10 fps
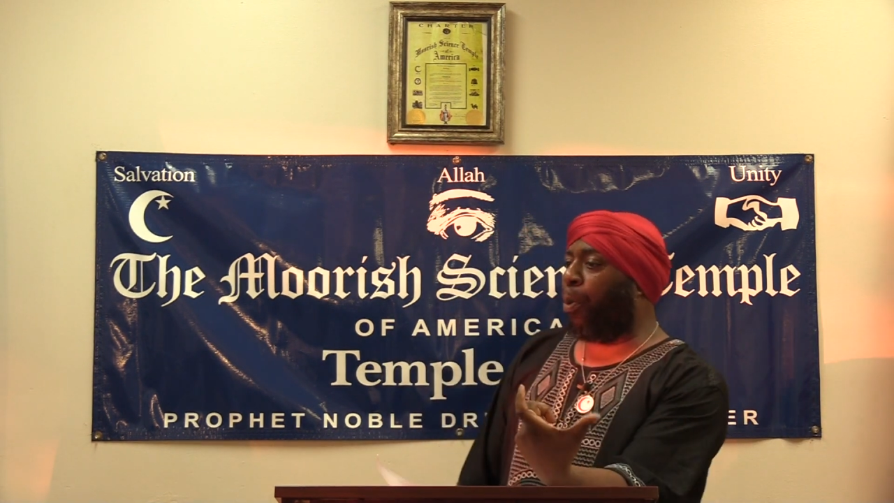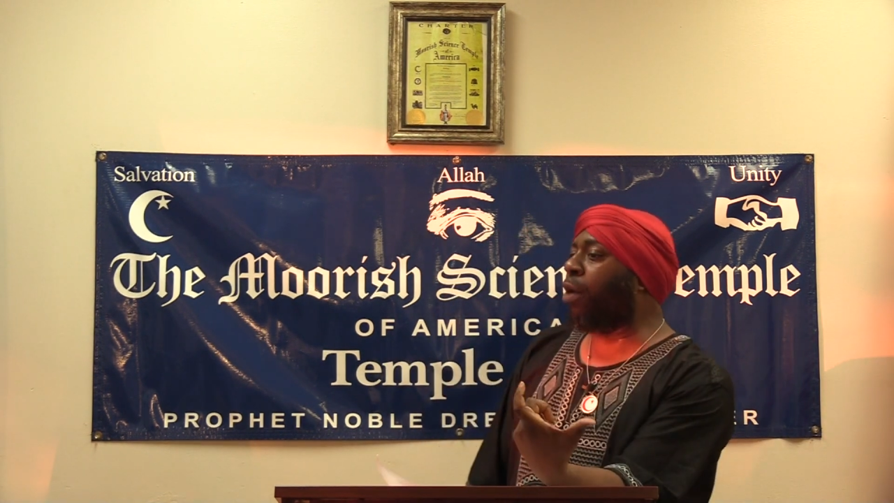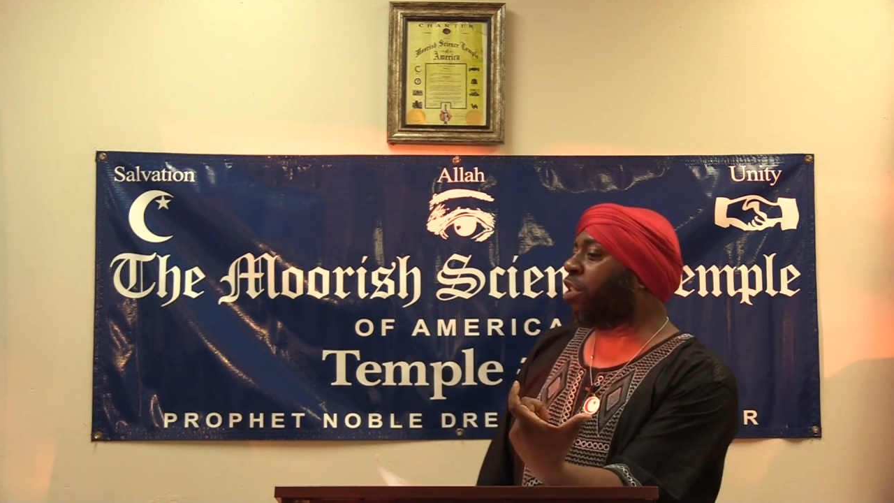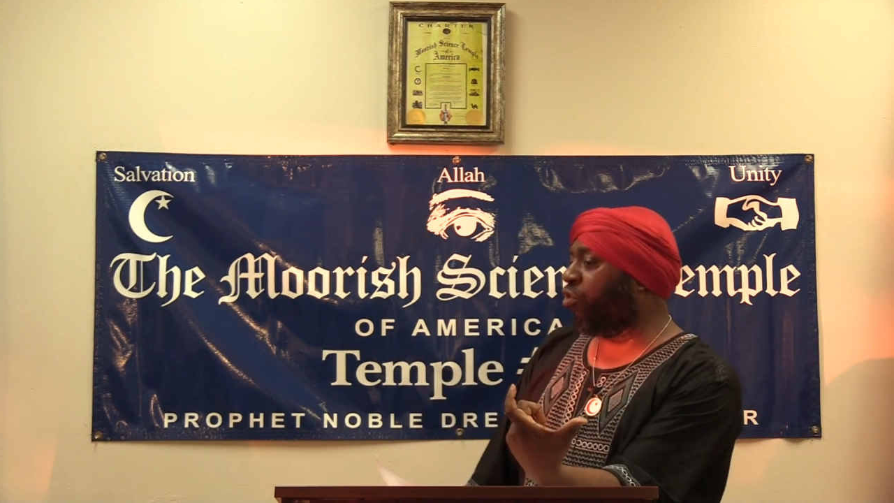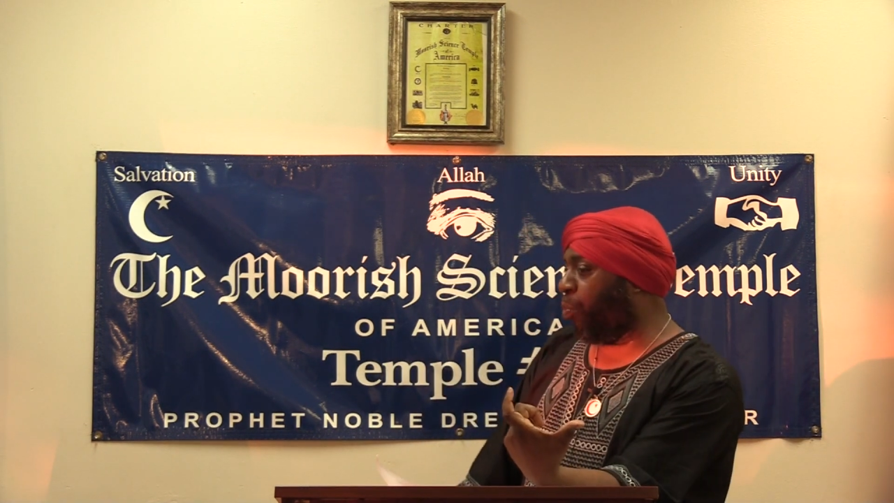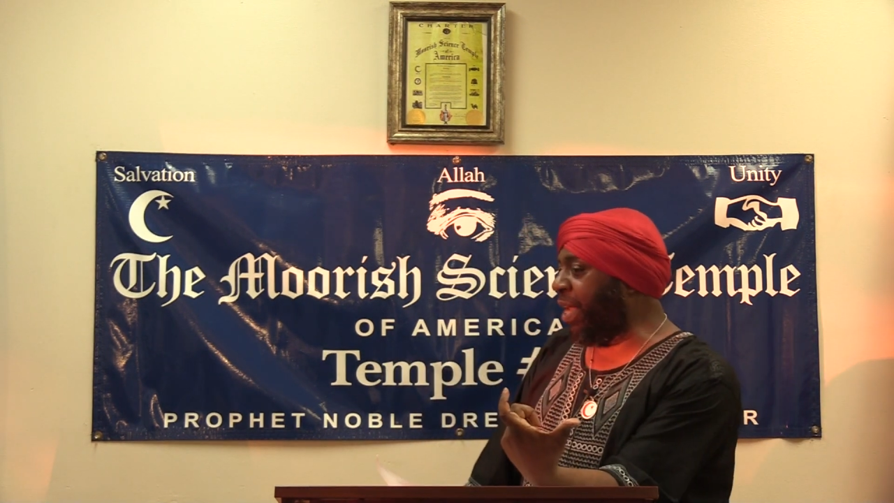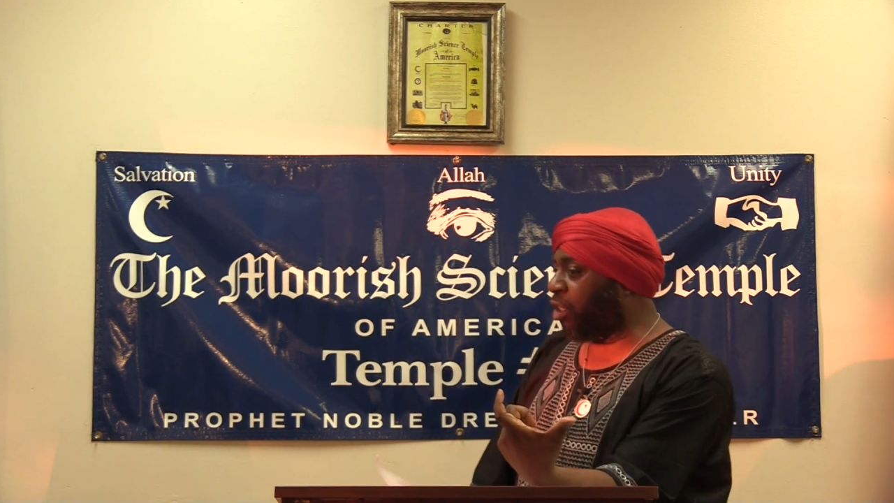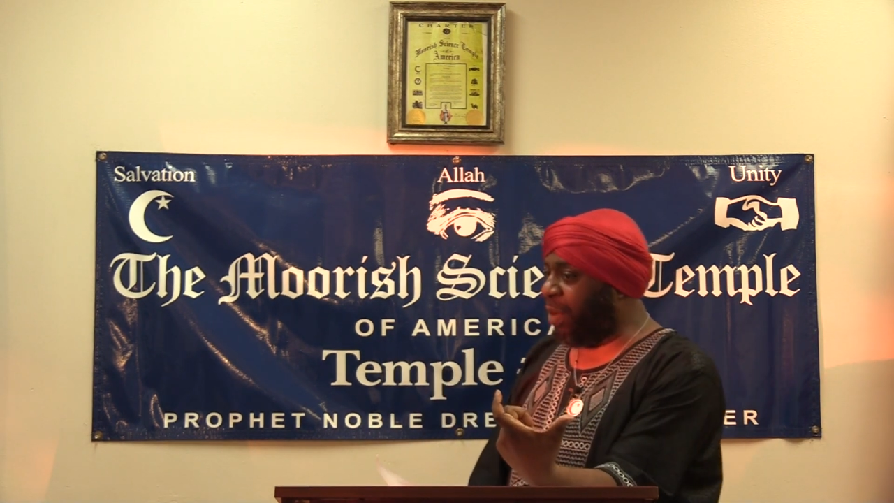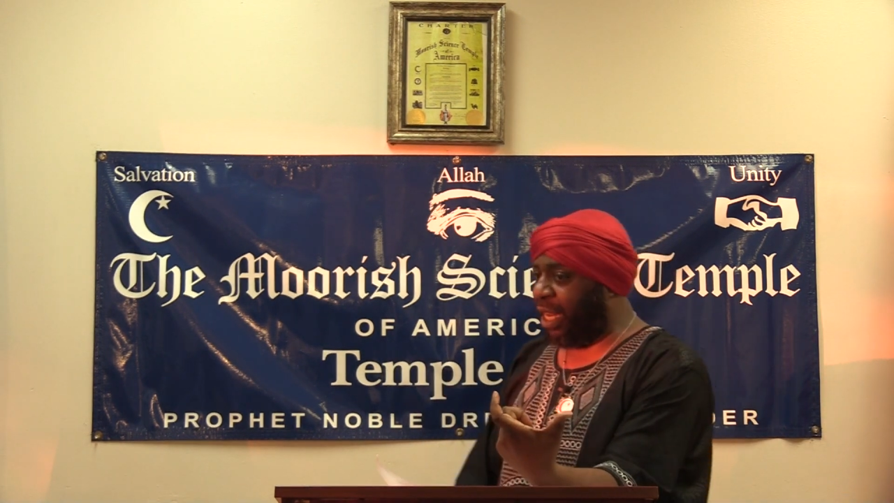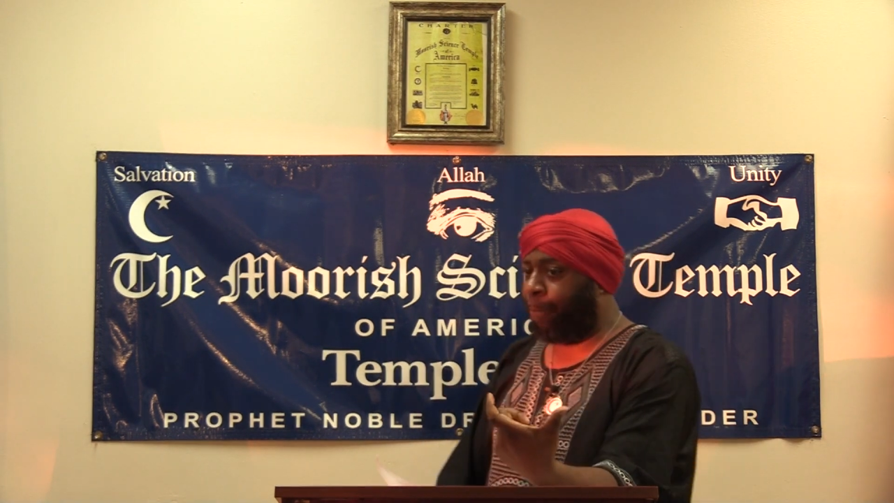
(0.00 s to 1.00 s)
Parts of
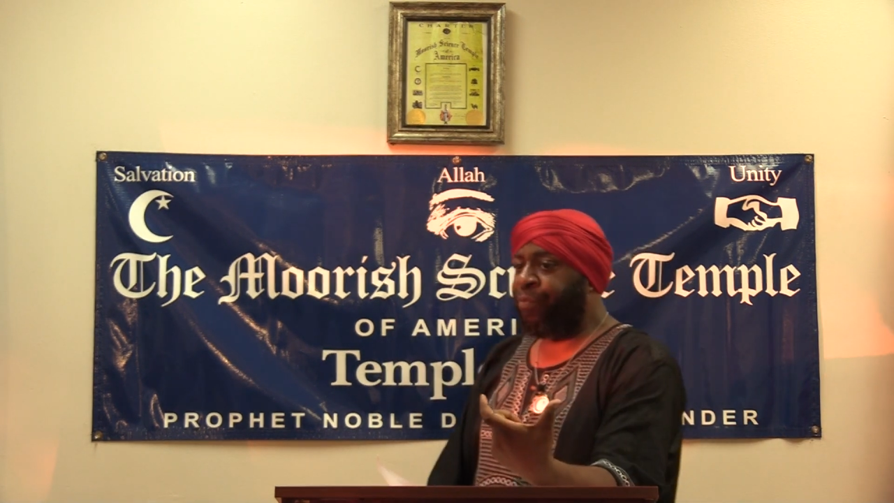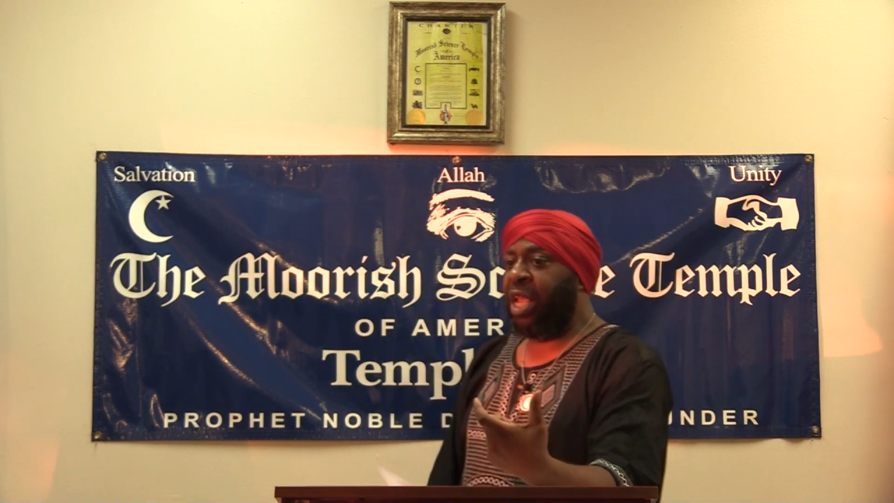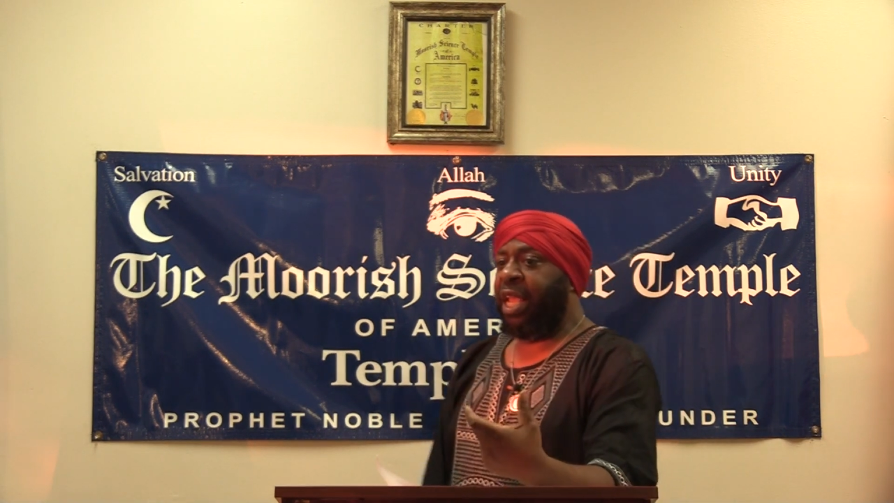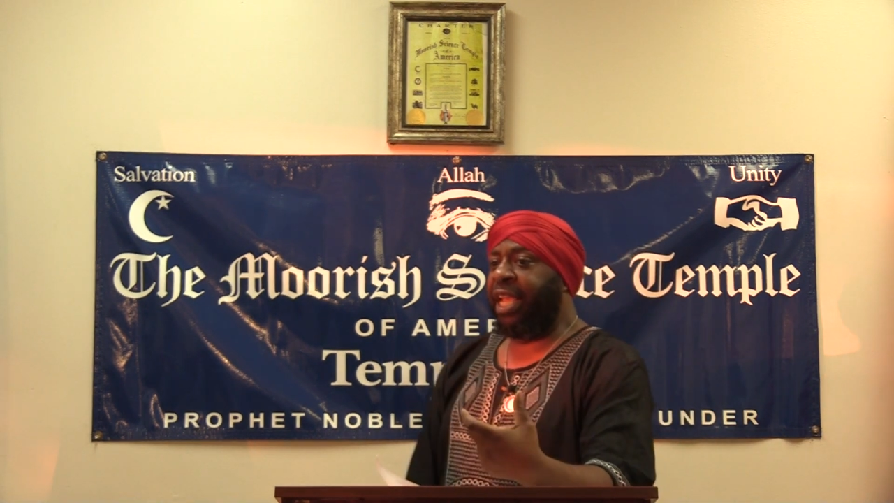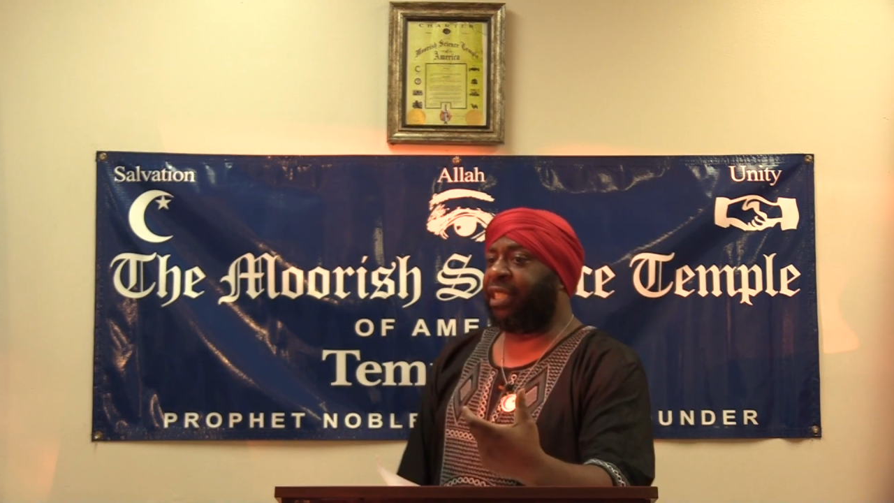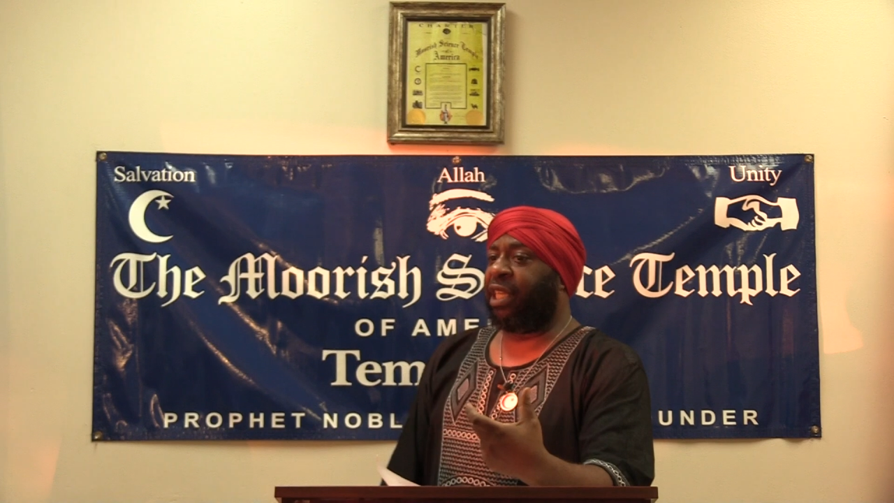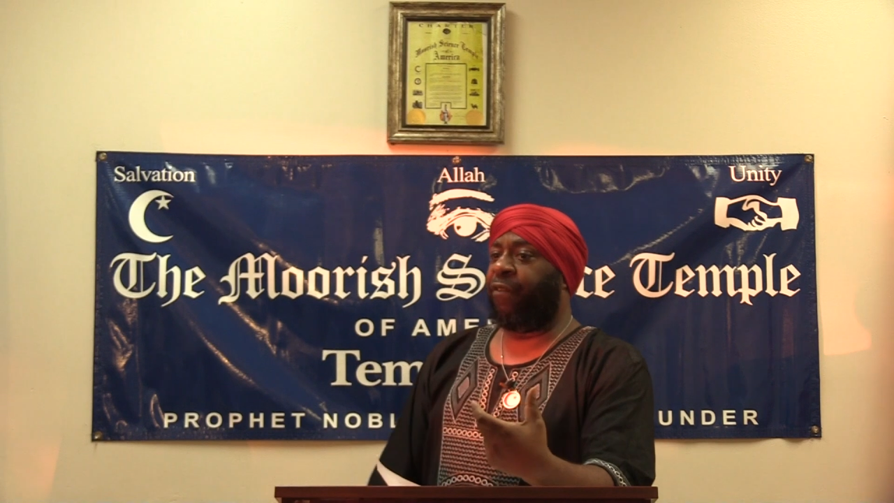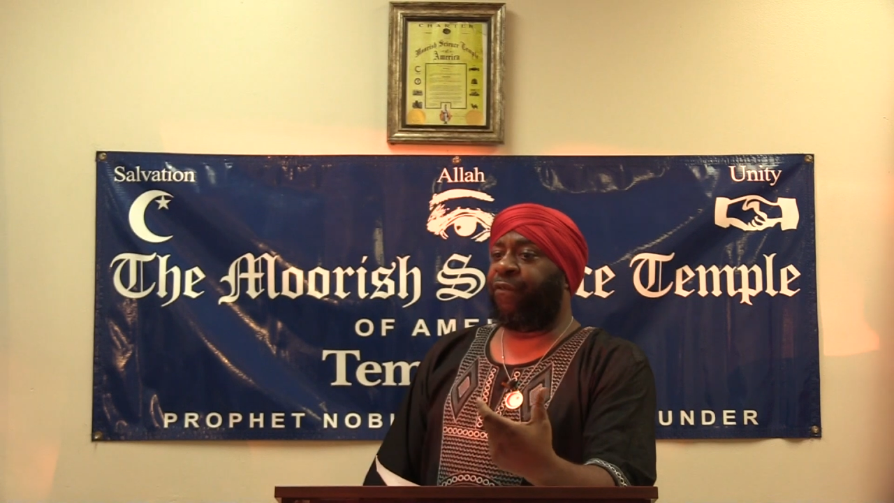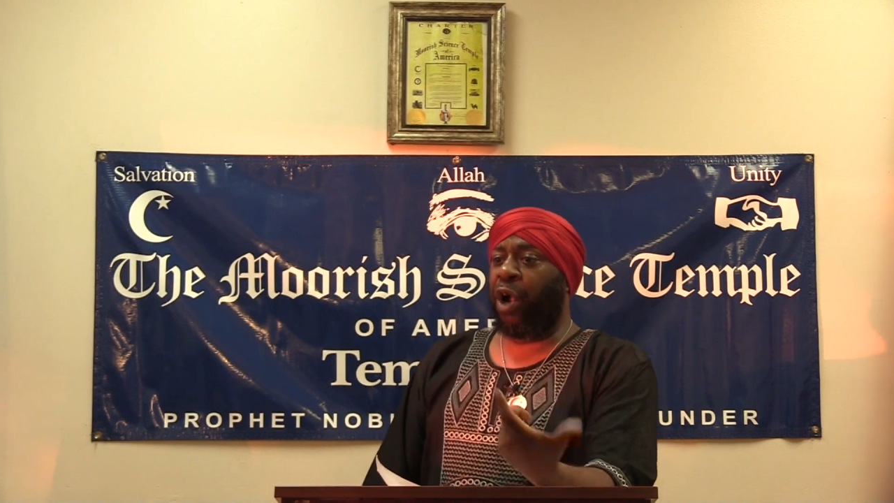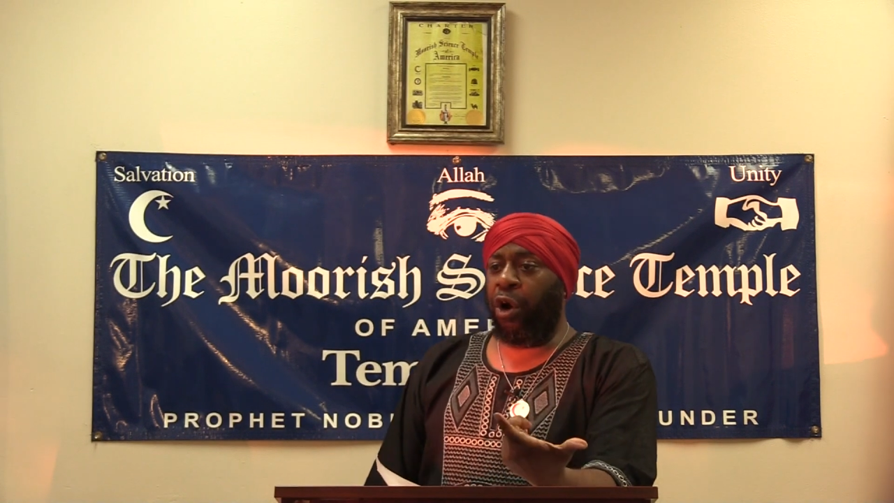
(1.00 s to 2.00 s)
speech, meaning, is it
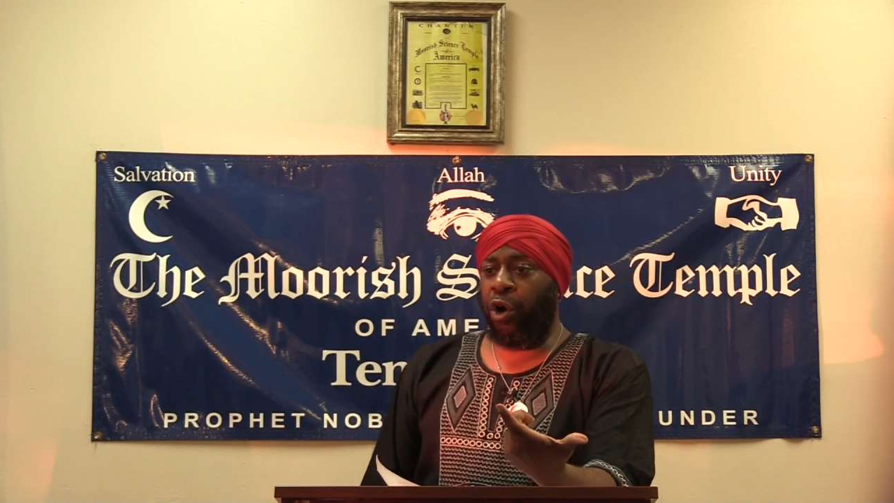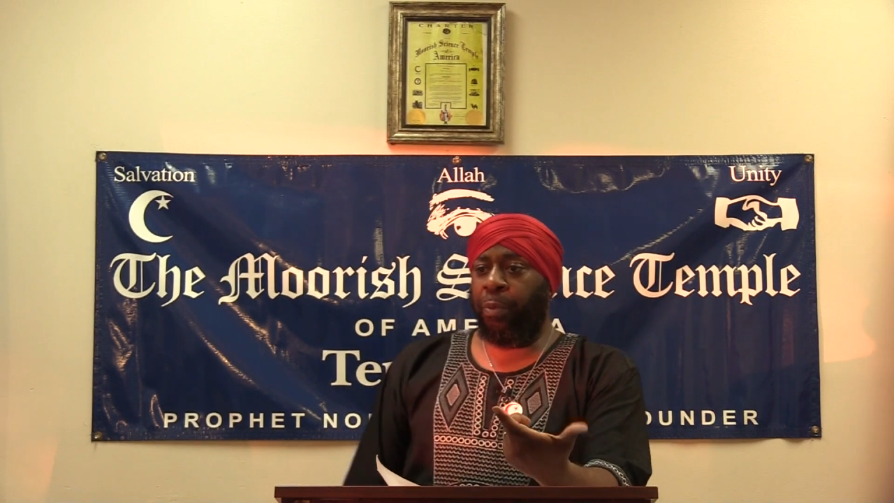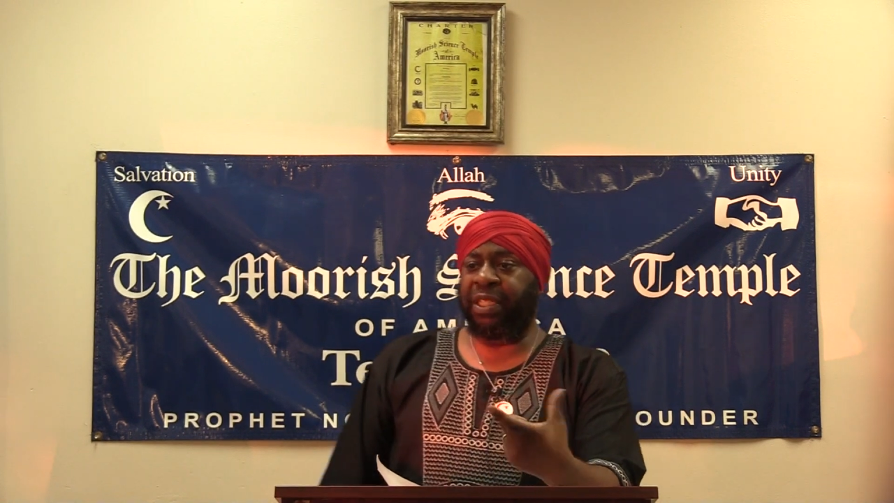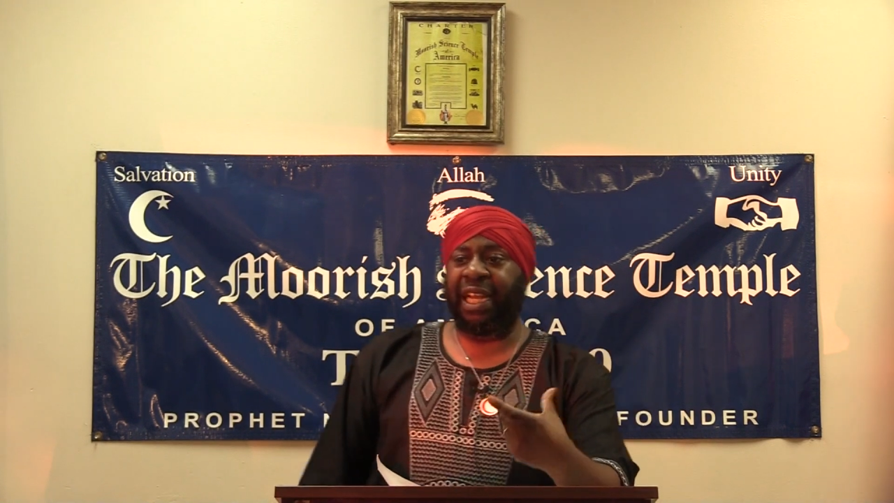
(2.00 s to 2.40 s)
a verb?